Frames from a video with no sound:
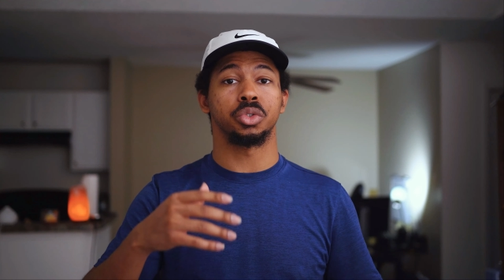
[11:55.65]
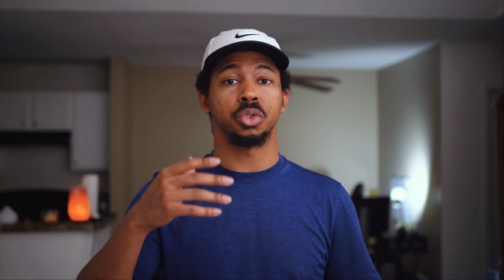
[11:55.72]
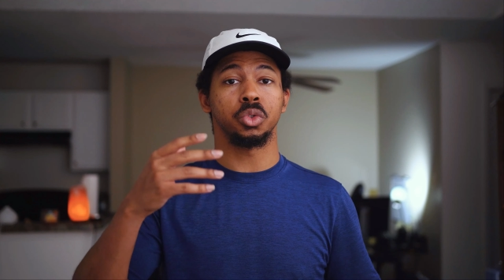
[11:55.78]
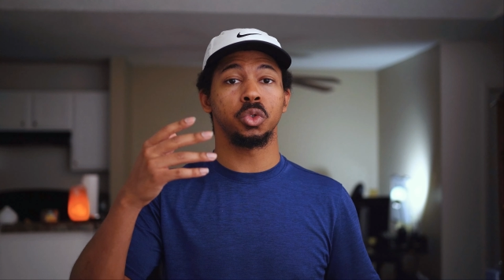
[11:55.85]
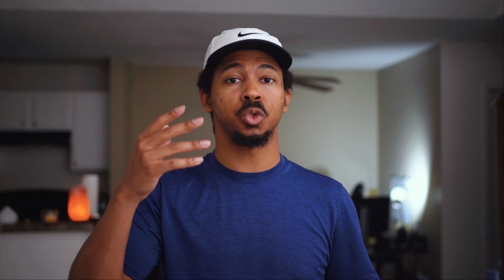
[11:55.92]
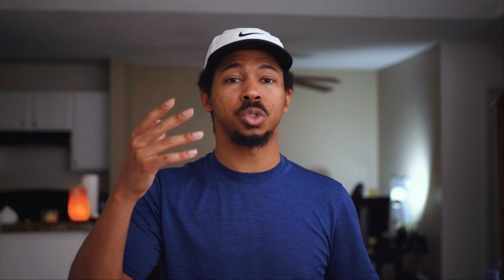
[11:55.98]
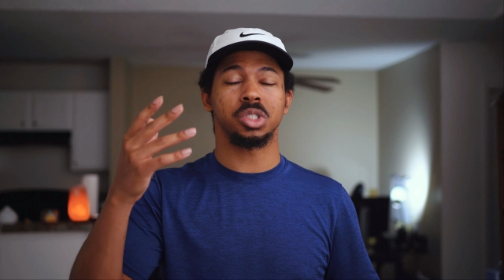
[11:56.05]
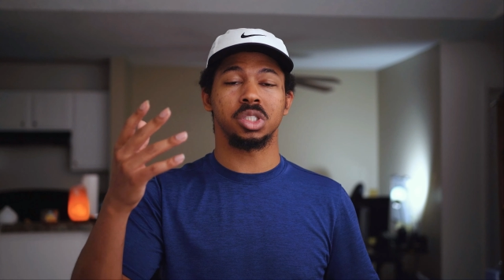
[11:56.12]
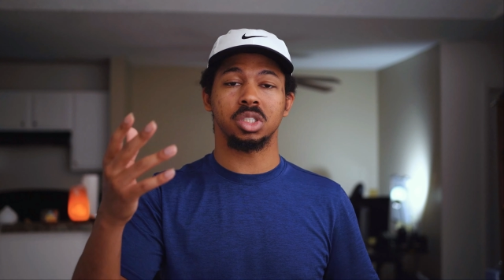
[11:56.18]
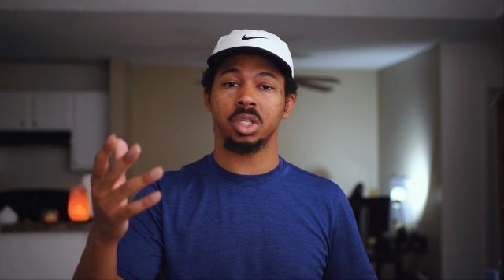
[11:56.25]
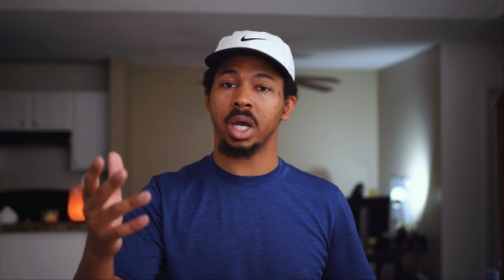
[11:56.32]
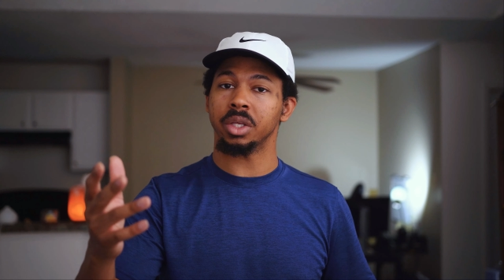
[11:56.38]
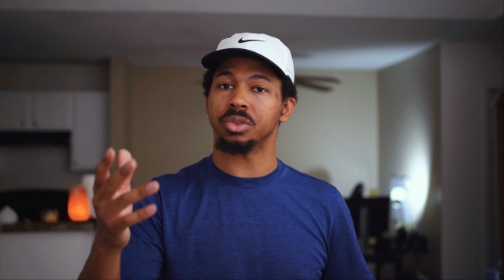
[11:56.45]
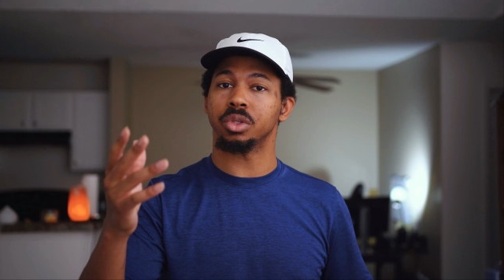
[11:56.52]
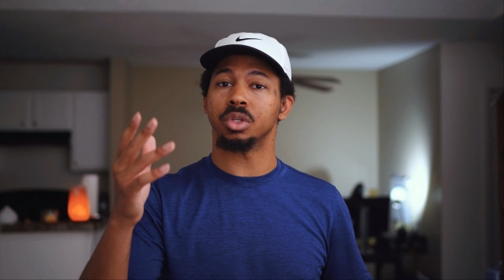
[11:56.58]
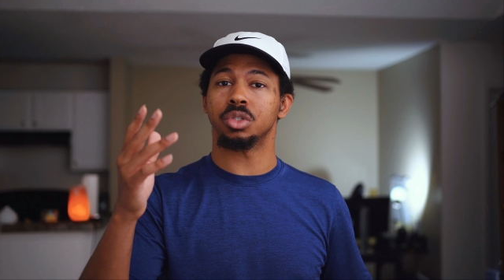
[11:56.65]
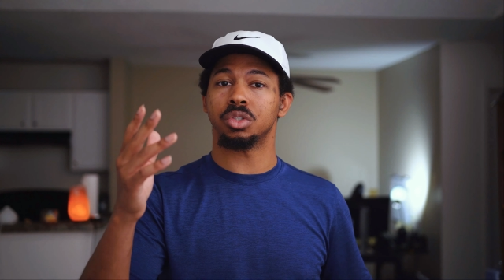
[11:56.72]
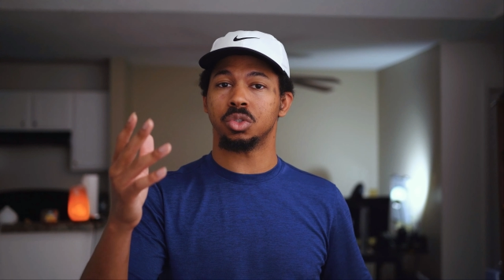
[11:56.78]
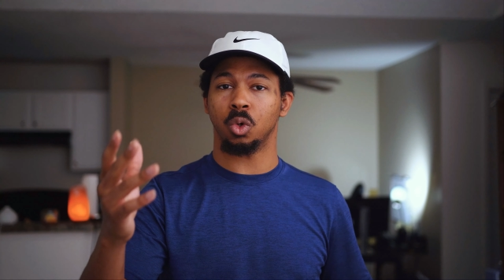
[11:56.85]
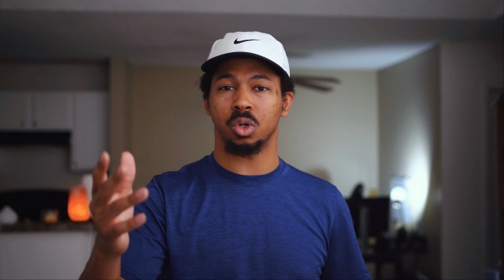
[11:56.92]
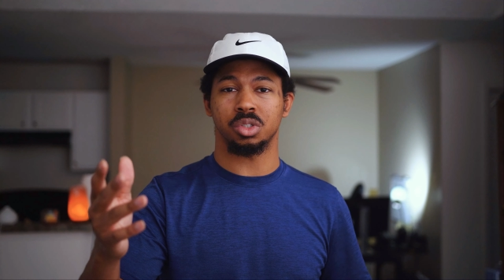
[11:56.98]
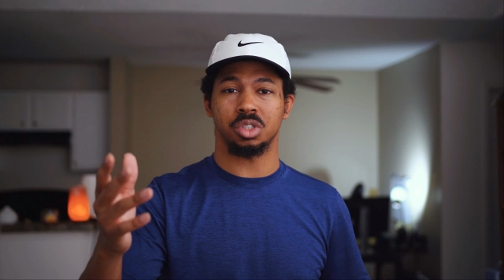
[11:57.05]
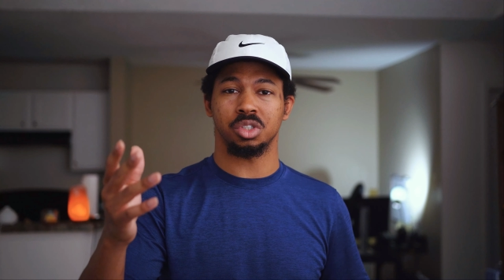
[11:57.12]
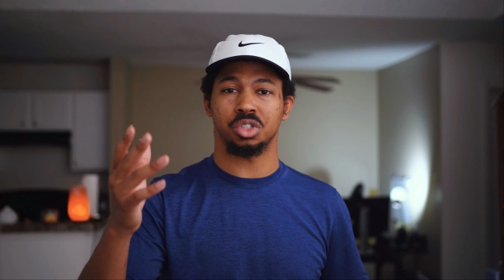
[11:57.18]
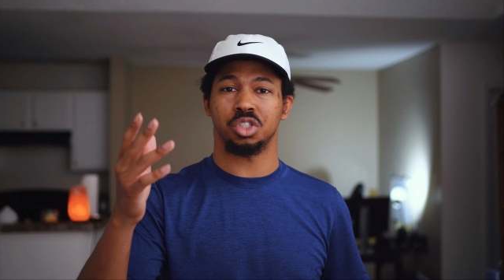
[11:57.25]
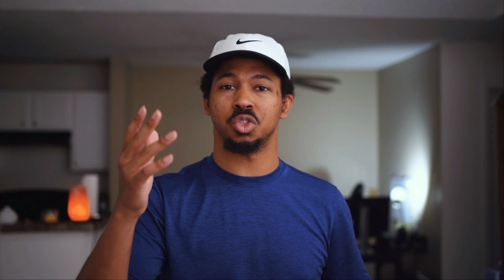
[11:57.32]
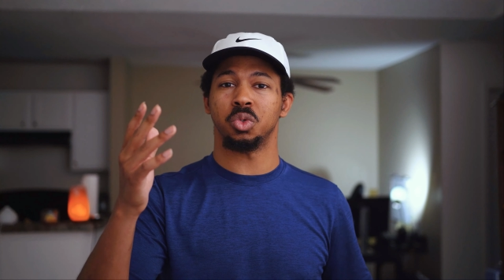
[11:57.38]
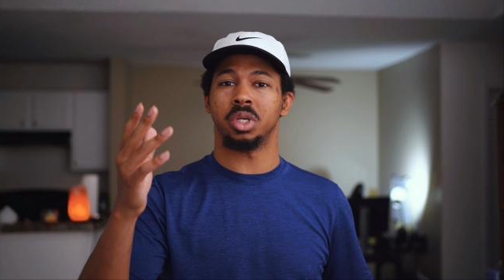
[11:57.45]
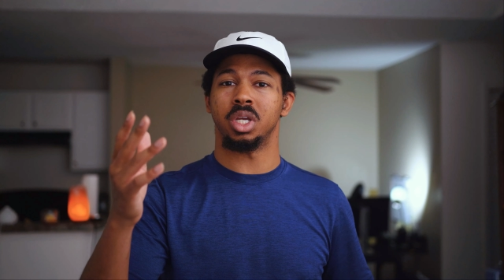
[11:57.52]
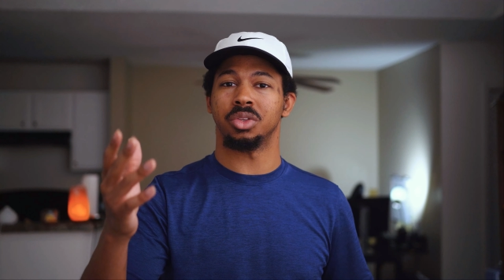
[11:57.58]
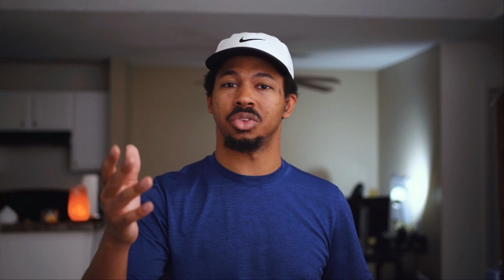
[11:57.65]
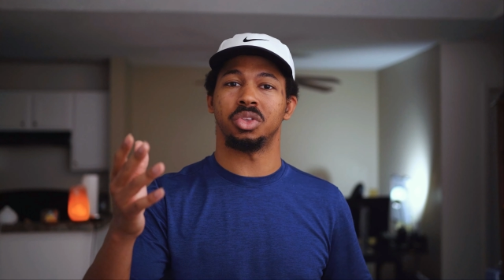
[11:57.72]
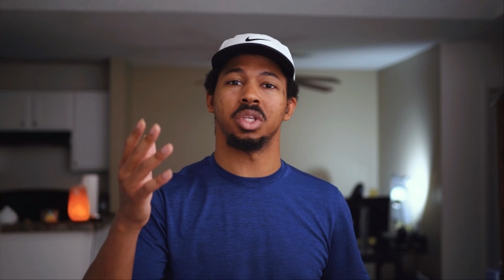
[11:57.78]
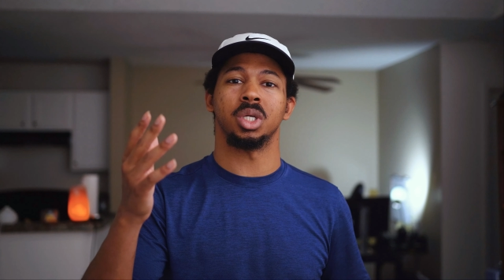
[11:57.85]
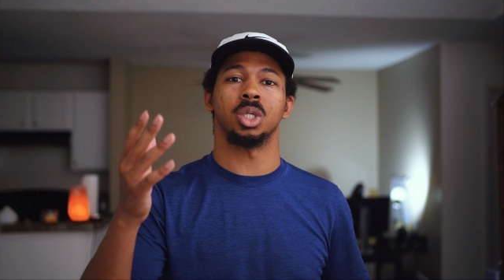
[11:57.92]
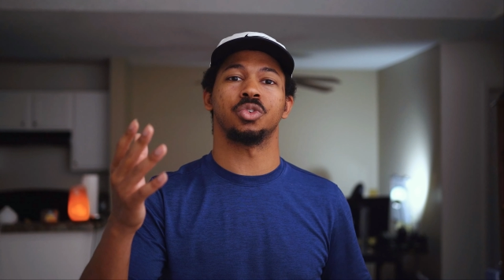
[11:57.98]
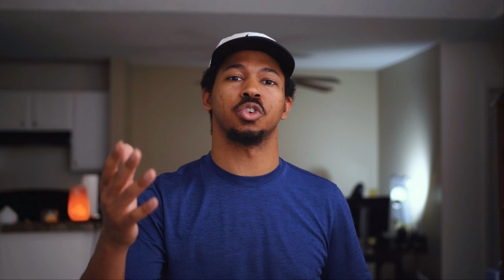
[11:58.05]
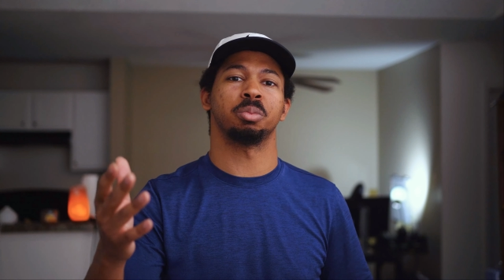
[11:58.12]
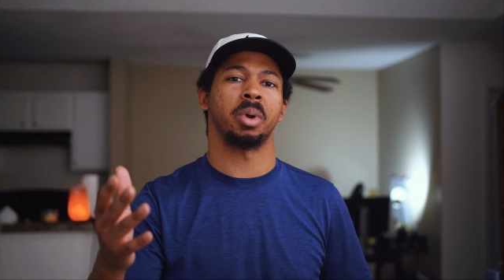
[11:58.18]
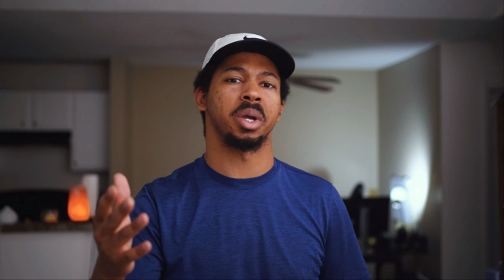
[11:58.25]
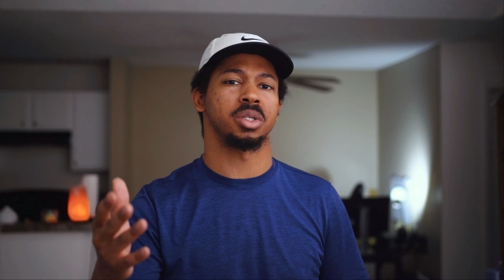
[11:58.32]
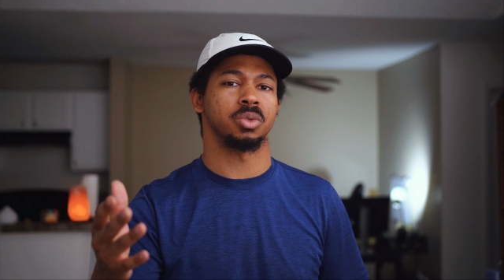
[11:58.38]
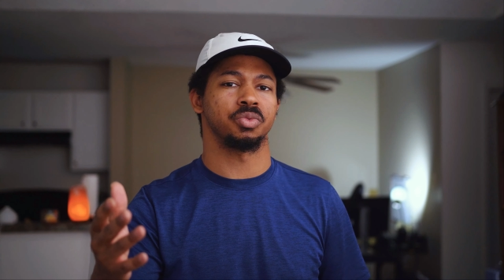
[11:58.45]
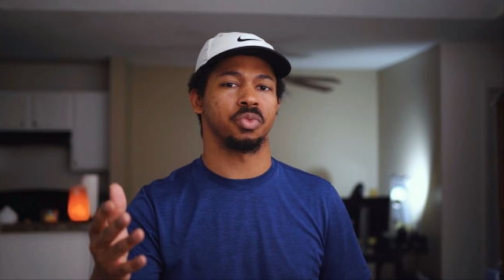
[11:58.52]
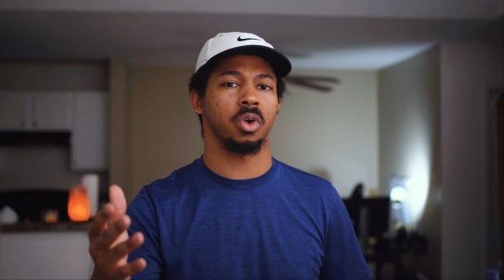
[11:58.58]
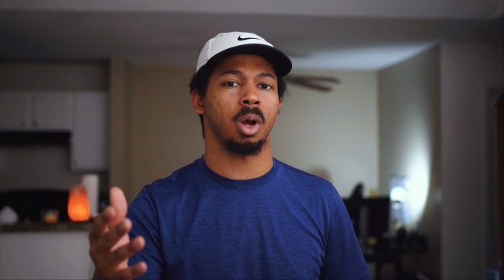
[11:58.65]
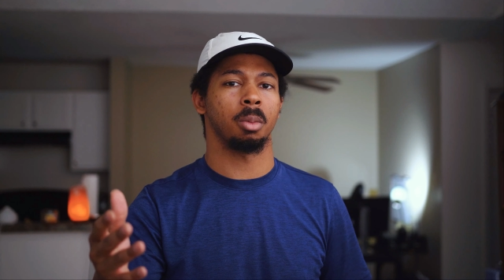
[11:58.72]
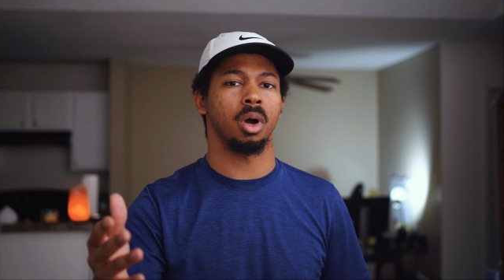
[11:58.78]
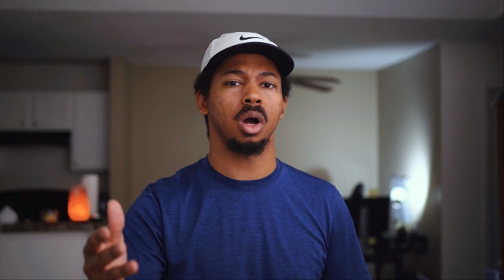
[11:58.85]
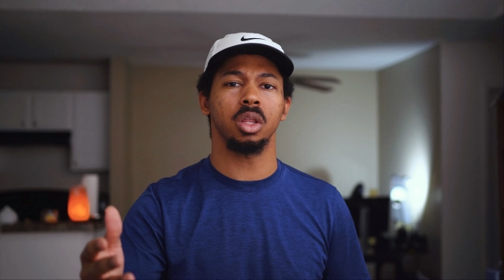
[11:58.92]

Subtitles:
do cite the sources you get the information from.